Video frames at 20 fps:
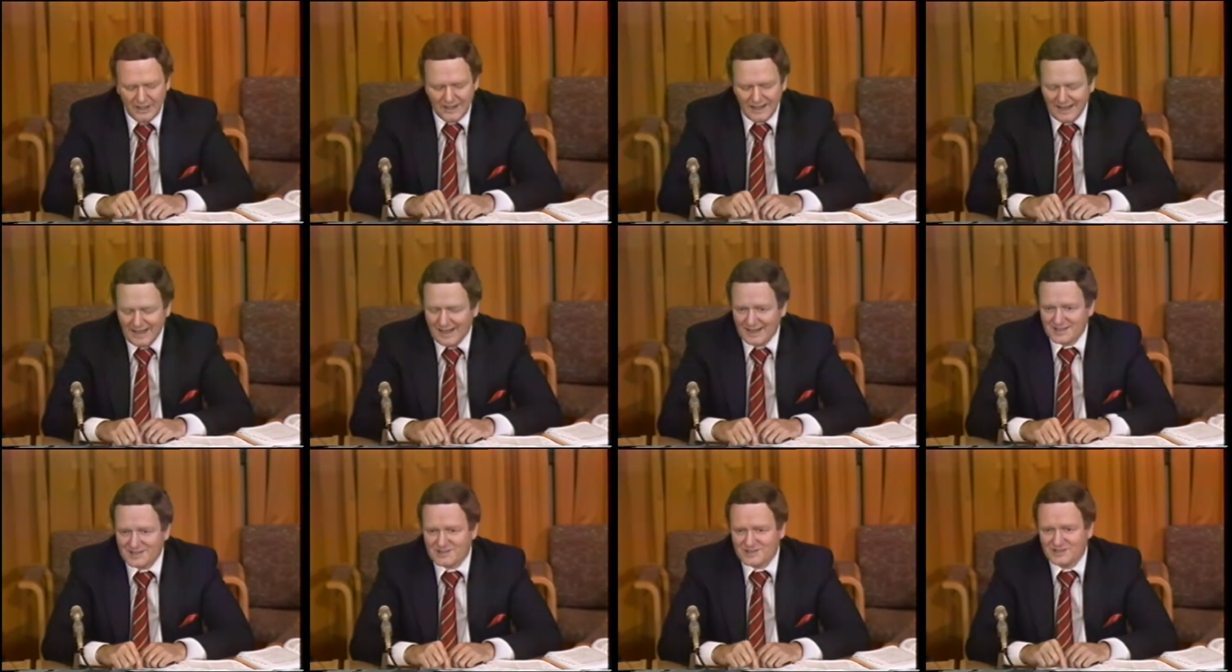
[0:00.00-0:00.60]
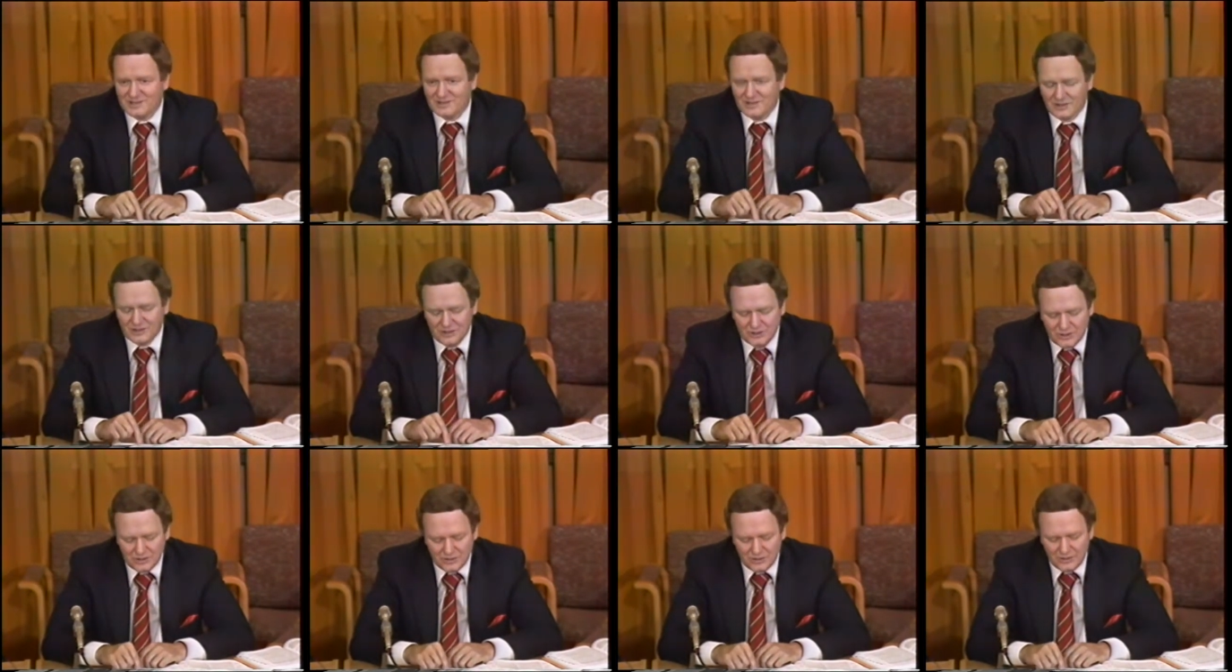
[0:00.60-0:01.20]
as to the
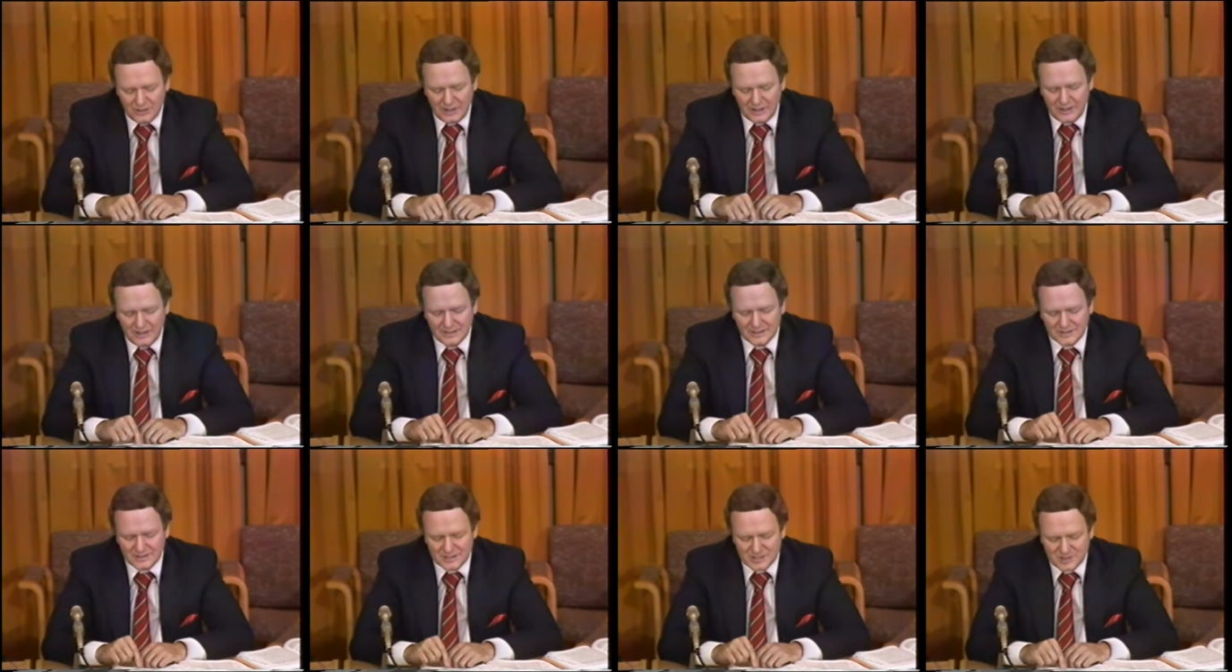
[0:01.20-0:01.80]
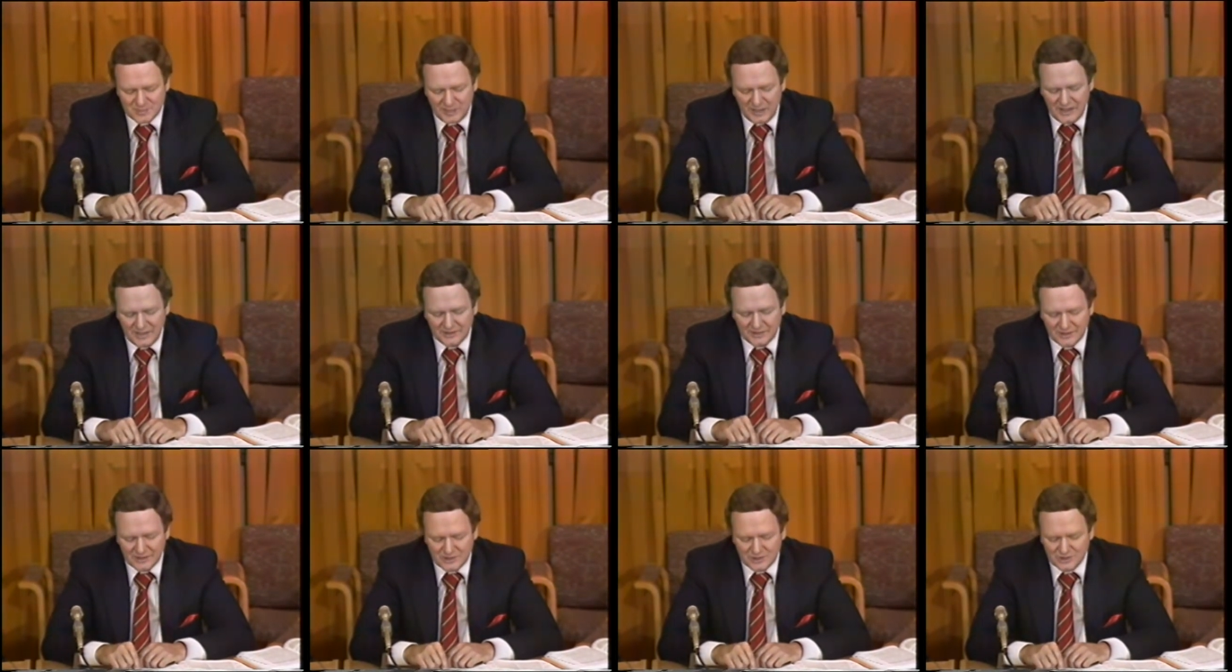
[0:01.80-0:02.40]
duty to
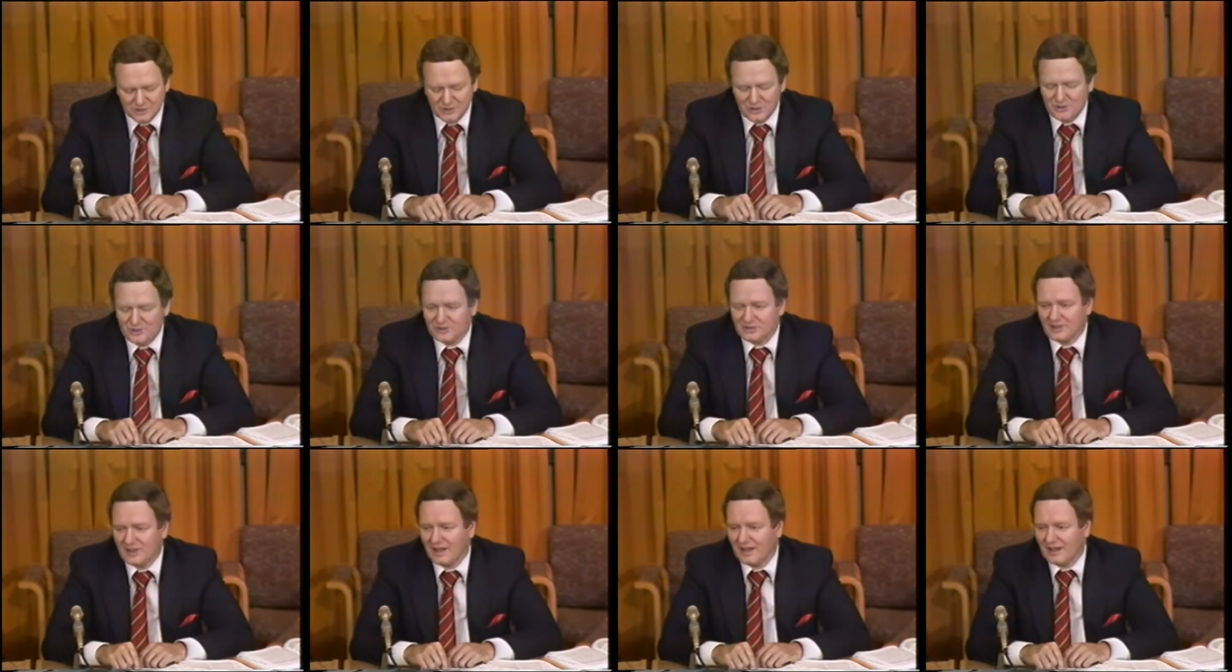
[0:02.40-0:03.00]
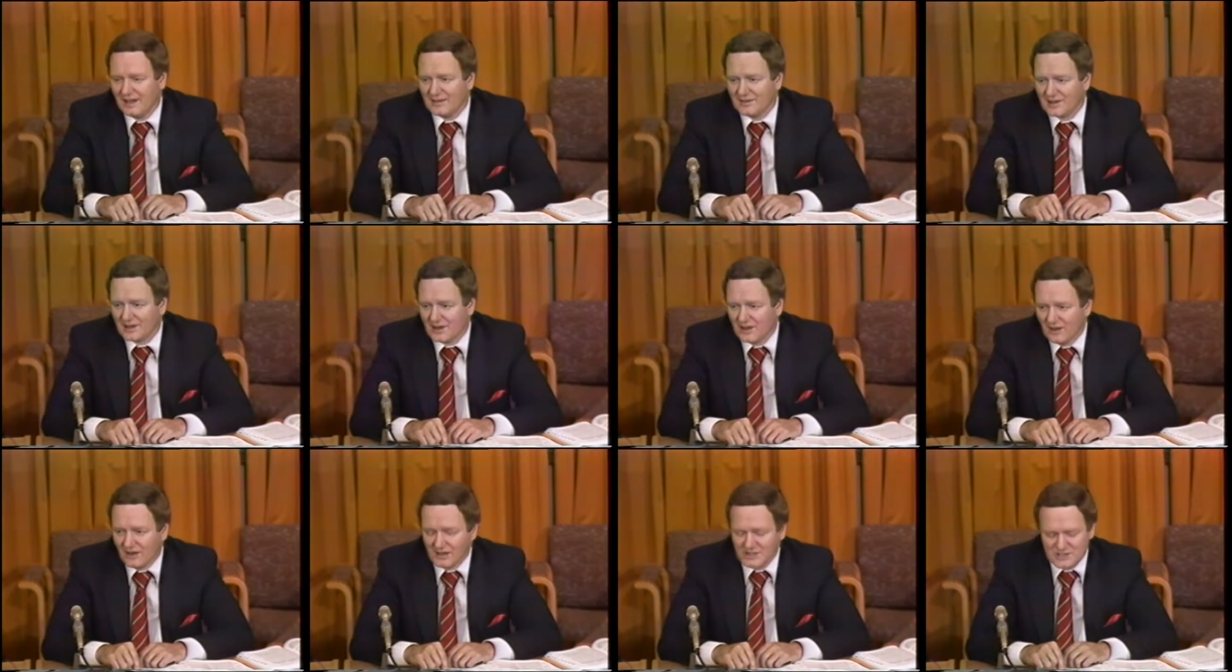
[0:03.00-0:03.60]
speak the truth and the
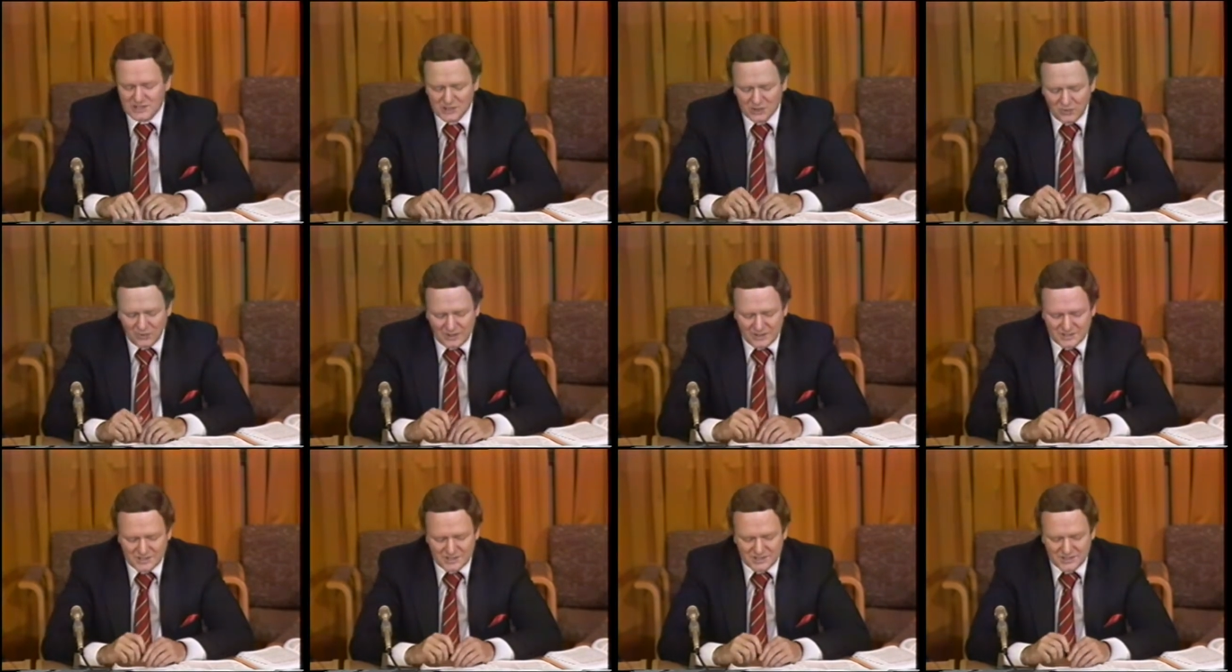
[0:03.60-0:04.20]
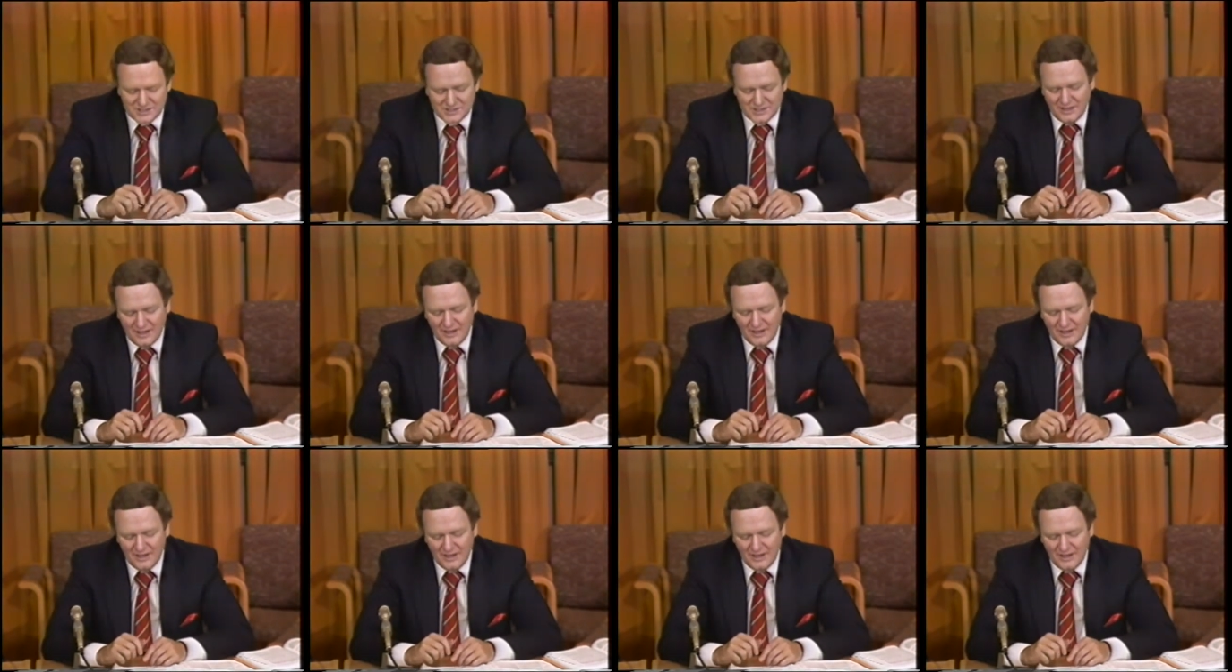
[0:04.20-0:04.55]
consequences